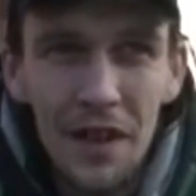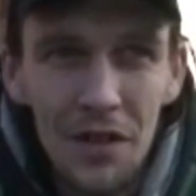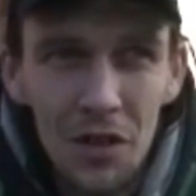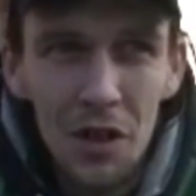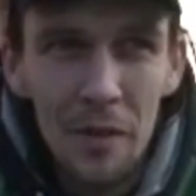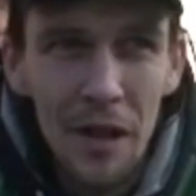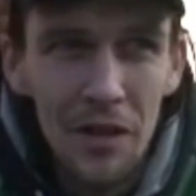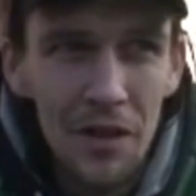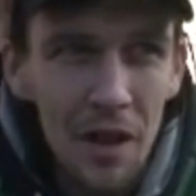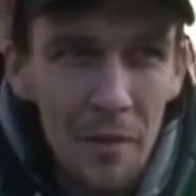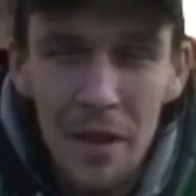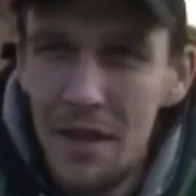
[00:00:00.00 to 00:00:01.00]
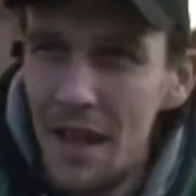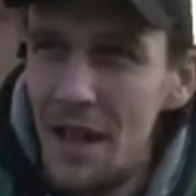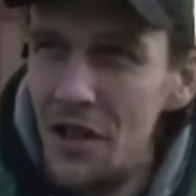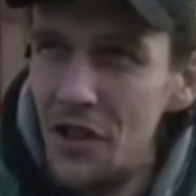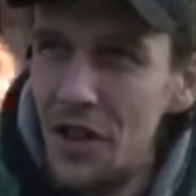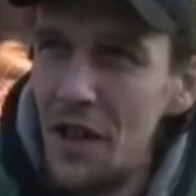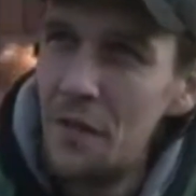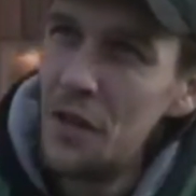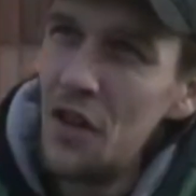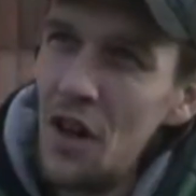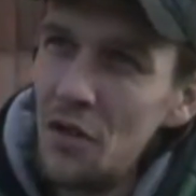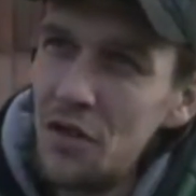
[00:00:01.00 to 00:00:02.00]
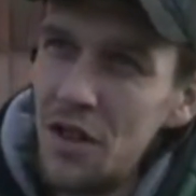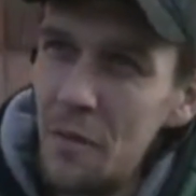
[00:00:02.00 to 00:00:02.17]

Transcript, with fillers: and it's all about how many tellies you can have in your house,